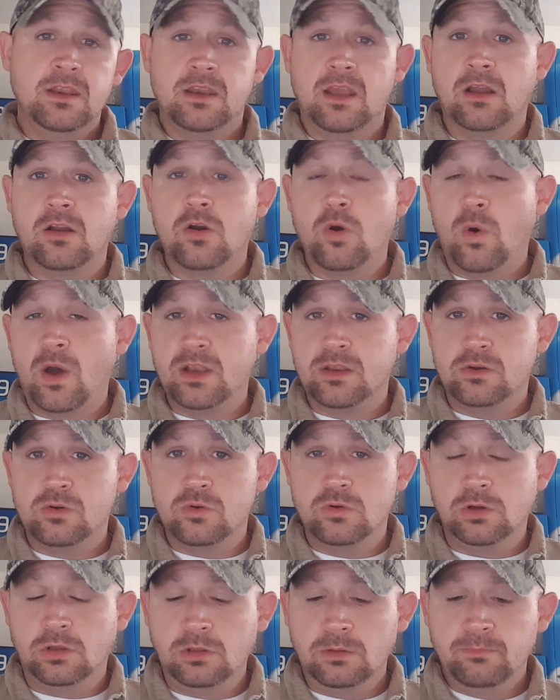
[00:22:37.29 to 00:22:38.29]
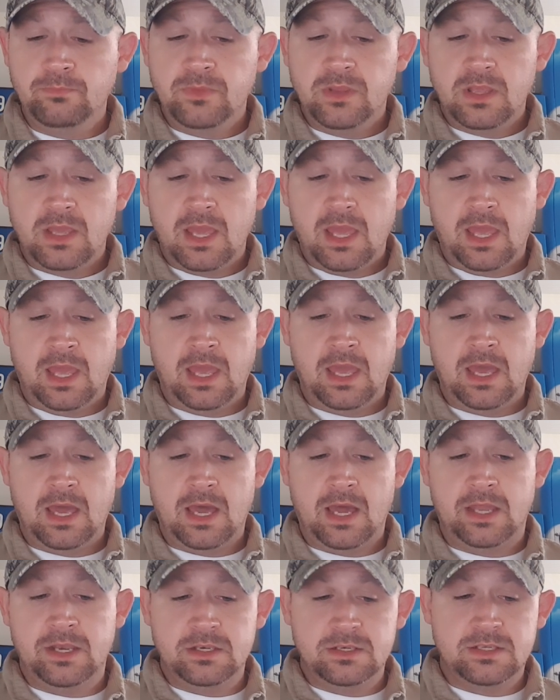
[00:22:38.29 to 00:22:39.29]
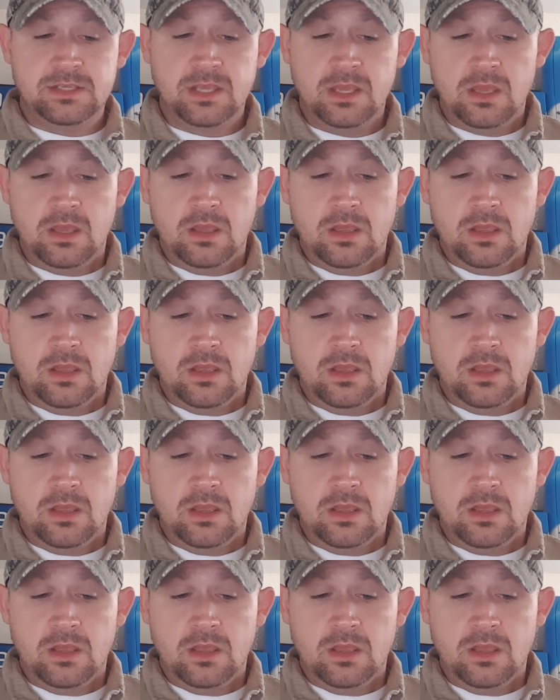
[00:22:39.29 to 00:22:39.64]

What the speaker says: Now go on Google and